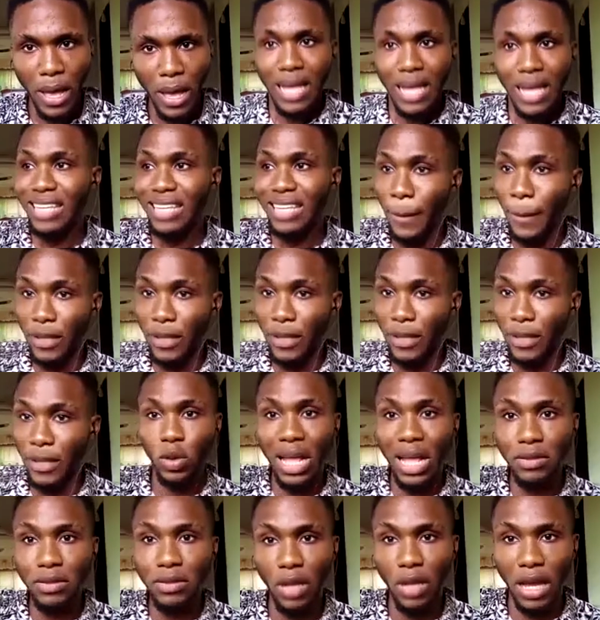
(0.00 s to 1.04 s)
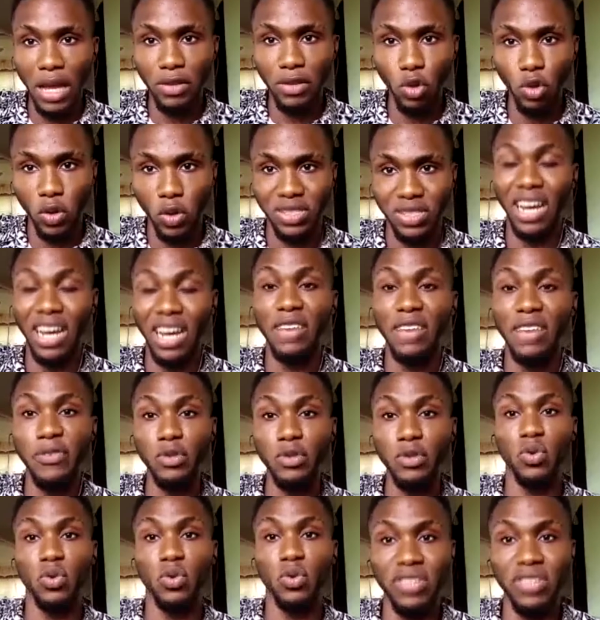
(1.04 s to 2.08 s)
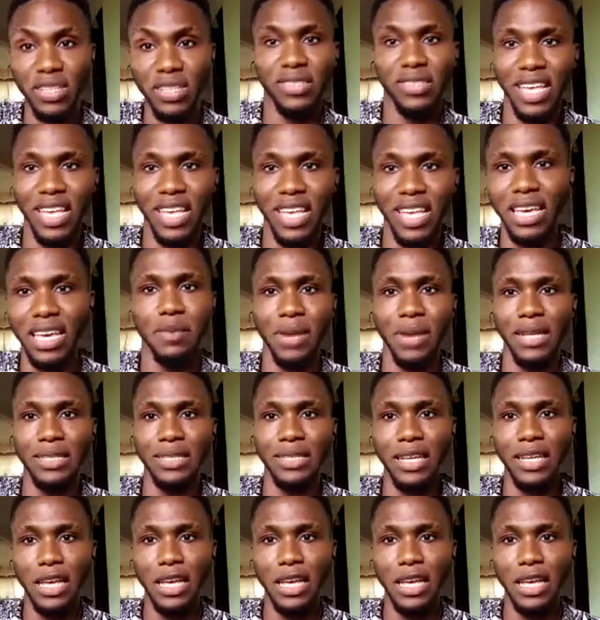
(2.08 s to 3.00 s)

that a particular nurse that refused to treat a gay man